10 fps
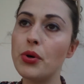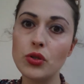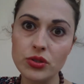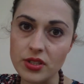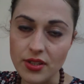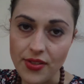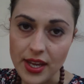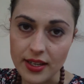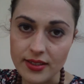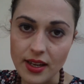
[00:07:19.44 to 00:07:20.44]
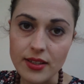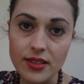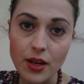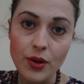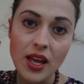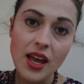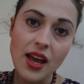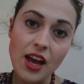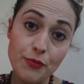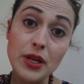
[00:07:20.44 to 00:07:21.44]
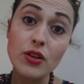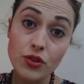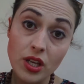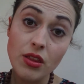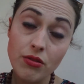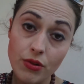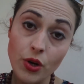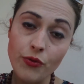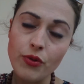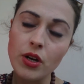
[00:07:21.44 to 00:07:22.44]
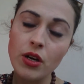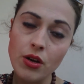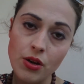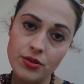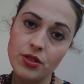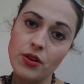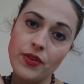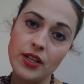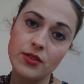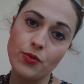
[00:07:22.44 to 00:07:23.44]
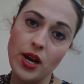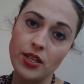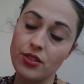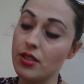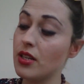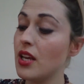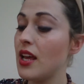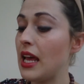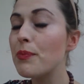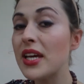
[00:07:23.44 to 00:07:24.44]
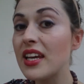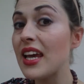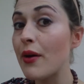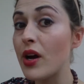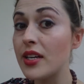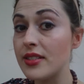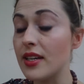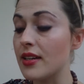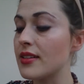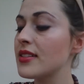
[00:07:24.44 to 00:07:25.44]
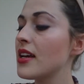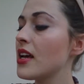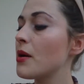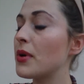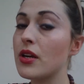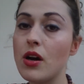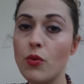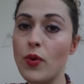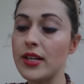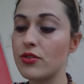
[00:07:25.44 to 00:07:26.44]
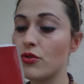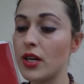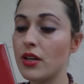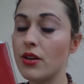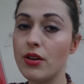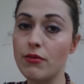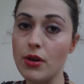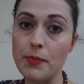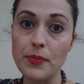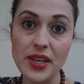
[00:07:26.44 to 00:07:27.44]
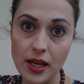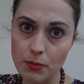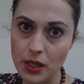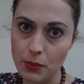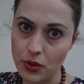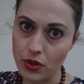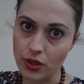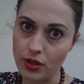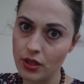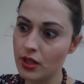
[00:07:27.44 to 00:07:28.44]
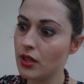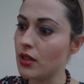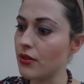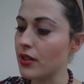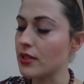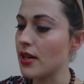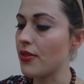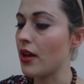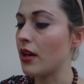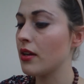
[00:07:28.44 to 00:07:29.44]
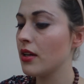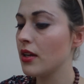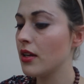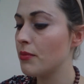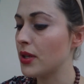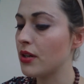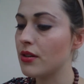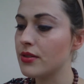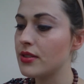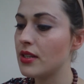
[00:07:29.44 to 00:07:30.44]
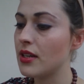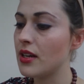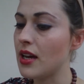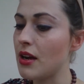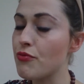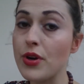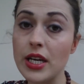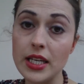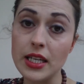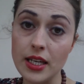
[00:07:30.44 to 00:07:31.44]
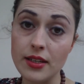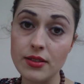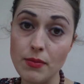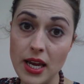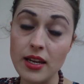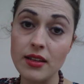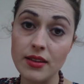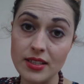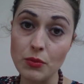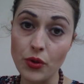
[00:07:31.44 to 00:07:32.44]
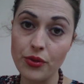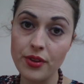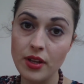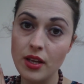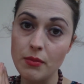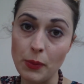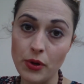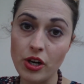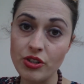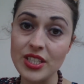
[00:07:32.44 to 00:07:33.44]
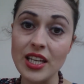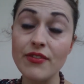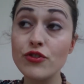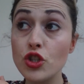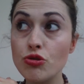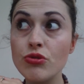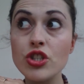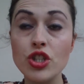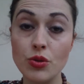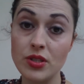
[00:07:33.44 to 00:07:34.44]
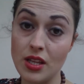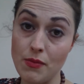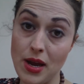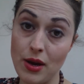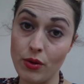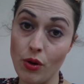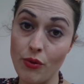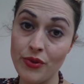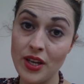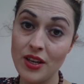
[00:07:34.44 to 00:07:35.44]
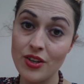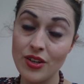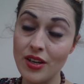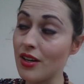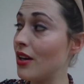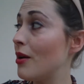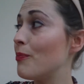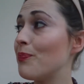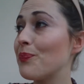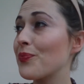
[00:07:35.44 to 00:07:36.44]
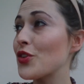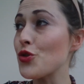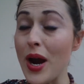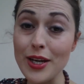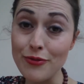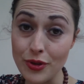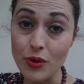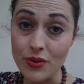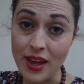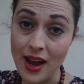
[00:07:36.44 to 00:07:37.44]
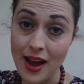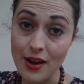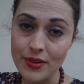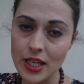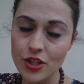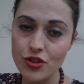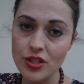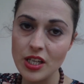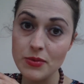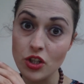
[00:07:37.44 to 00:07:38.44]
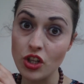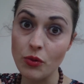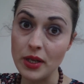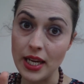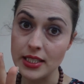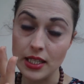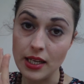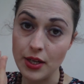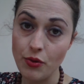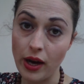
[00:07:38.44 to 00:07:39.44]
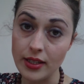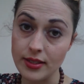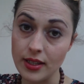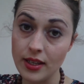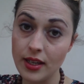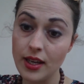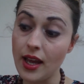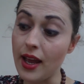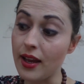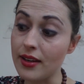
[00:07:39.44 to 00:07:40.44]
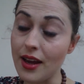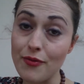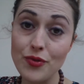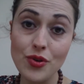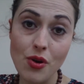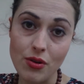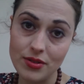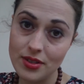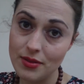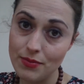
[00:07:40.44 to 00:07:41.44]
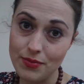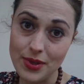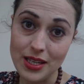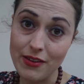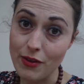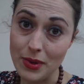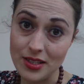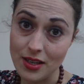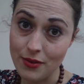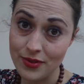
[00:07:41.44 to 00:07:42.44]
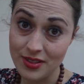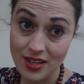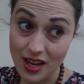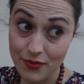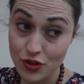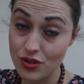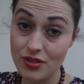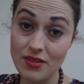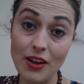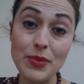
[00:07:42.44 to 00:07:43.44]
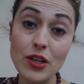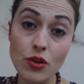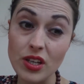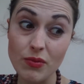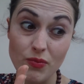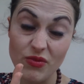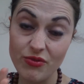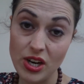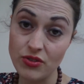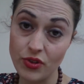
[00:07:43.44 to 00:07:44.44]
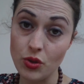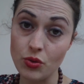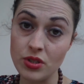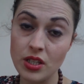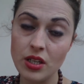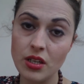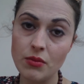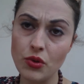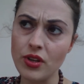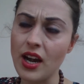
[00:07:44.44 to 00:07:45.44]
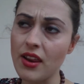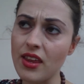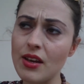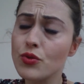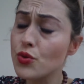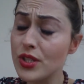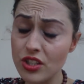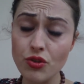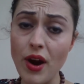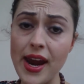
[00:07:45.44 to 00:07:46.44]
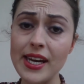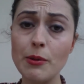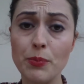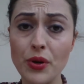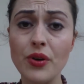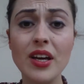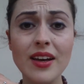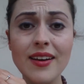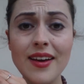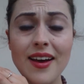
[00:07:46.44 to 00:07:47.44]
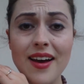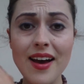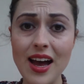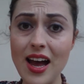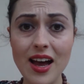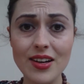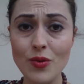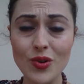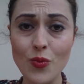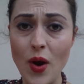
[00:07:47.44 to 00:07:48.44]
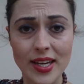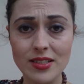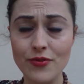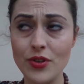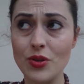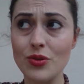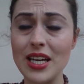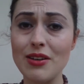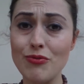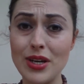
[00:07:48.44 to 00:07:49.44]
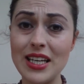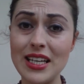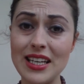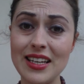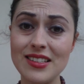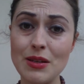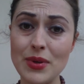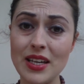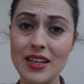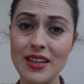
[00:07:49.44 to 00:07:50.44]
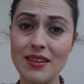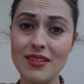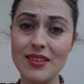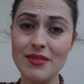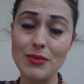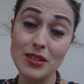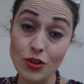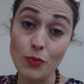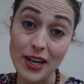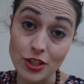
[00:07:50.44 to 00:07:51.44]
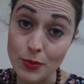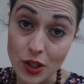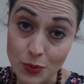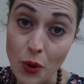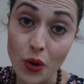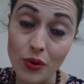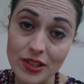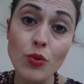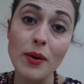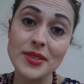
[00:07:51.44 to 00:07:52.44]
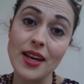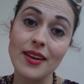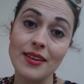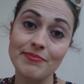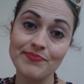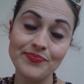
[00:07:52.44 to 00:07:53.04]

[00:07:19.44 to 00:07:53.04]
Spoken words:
pulses and things, and so I've been looking through for a lot of inspiration, picking out ideas, but I can't wait to try her 9p burger and things like that, because I really need to make this month my priority of just reducing the amount of dried food that I have. It just keeps accumulating like crazy, and I've not been giving myself to, I've been cooking fresh food more than anything else, which is great, but I don't want to waste food, and I really need to be, my stock management is poor is what I'm saying.